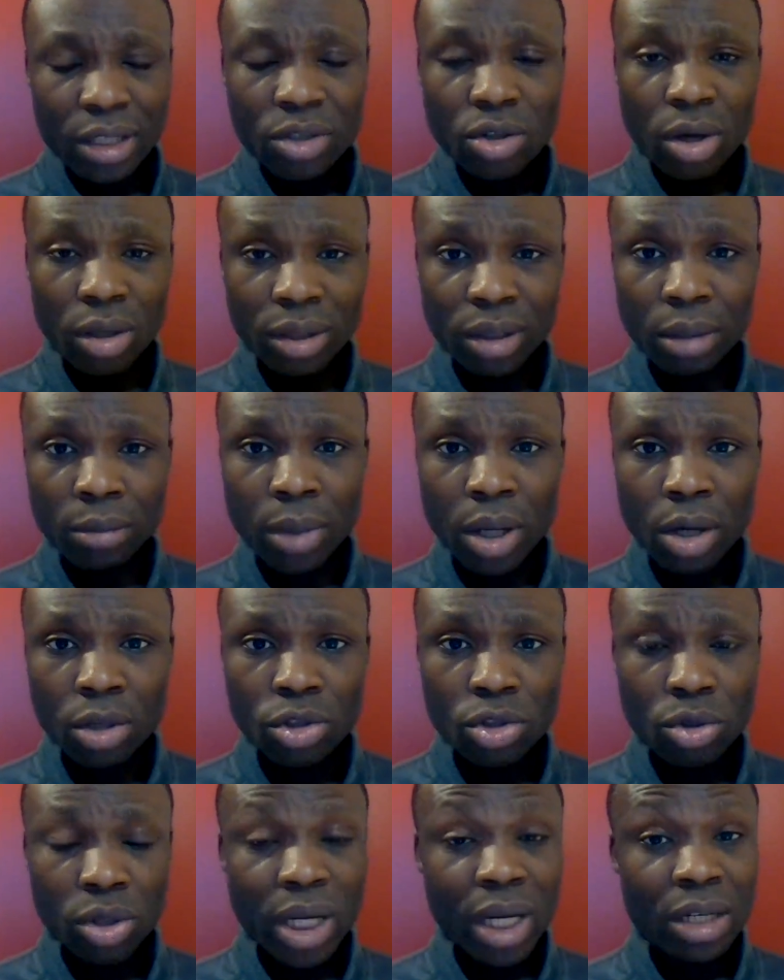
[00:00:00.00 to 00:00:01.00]
talked
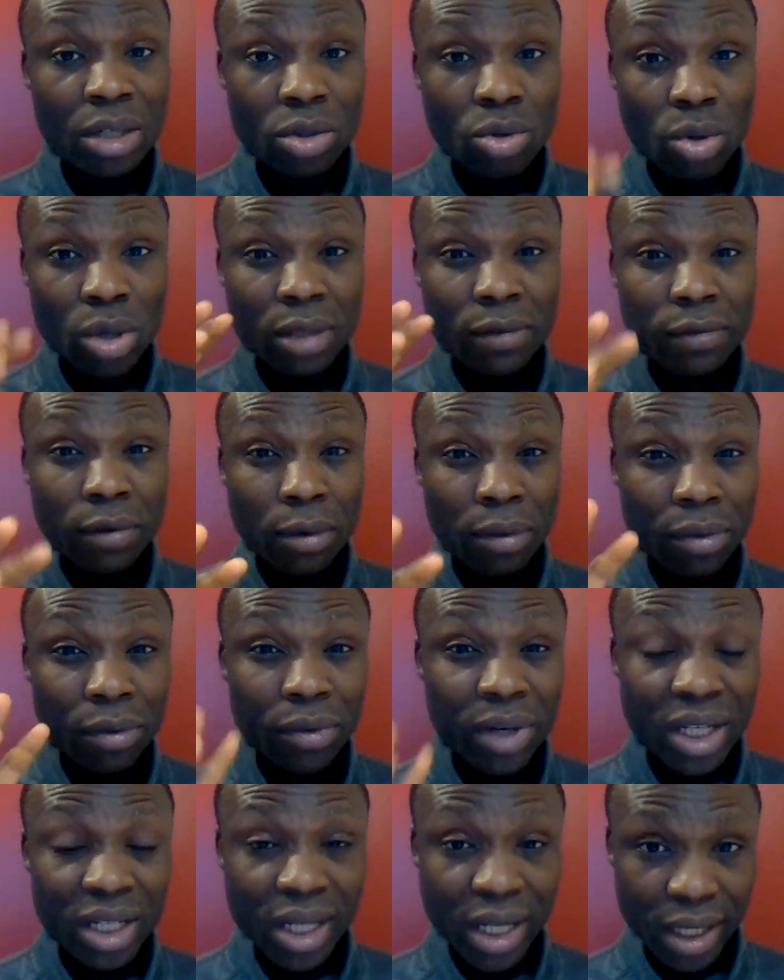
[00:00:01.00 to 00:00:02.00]
about, you can do it for
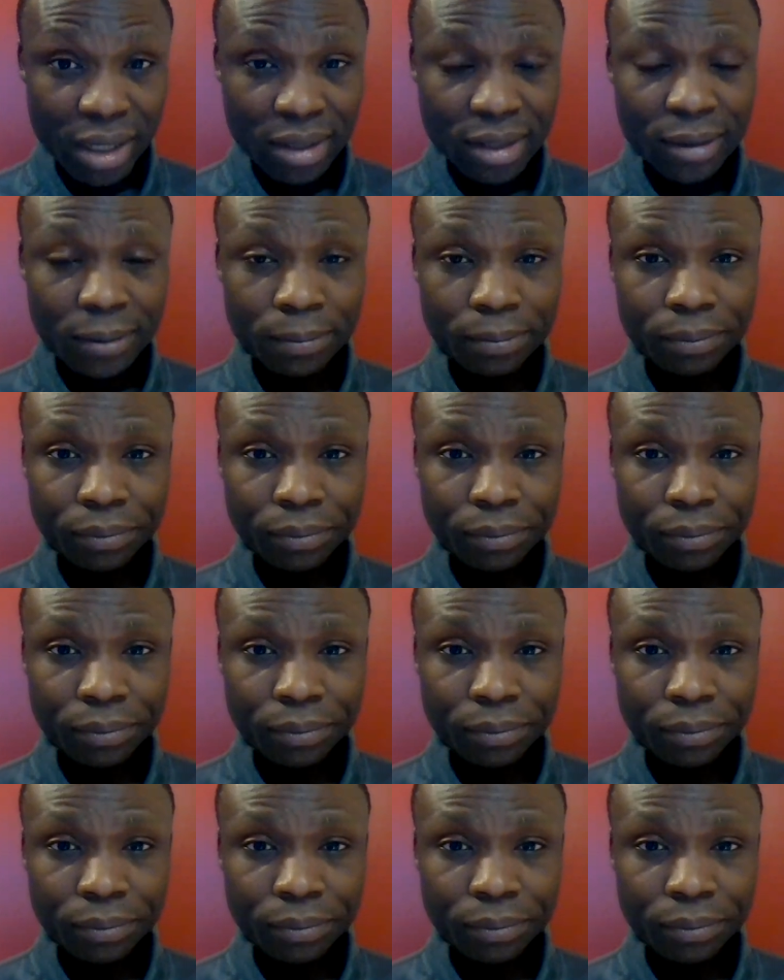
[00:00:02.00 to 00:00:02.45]
three days.